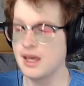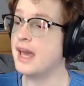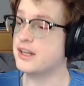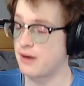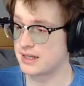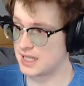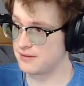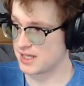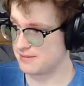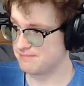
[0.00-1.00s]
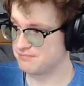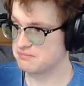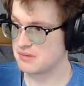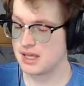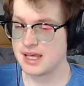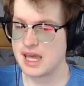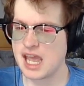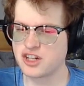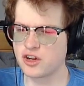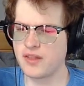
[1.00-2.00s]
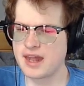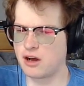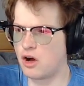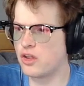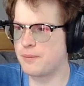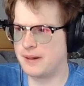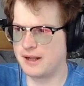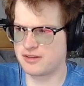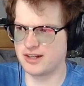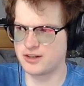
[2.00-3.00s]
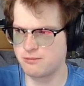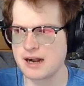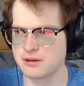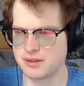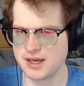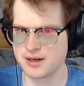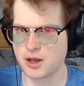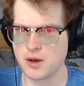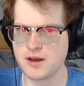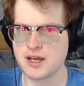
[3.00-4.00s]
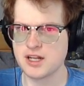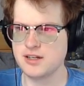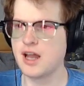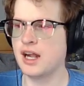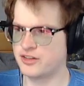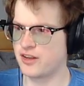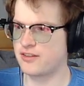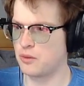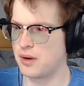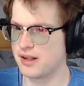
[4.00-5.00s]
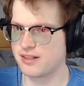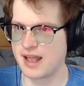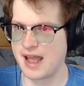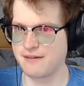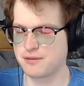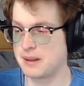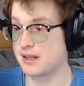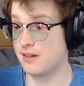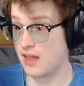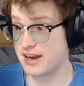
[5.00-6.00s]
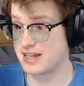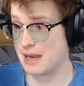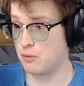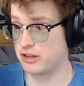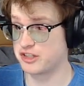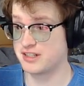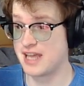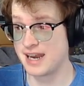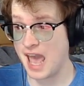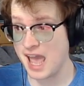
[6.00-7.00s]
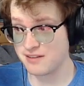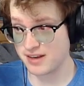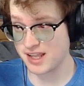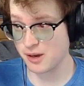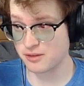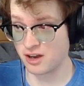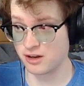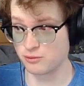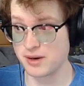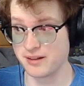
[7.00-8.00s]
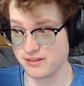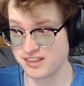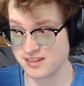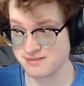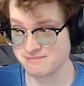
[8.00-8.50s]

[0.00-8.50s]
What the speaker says: Interactivity. It should let all the players interact with it, not just the ones that have spent a lot of time watching TED Ed videos on riddles.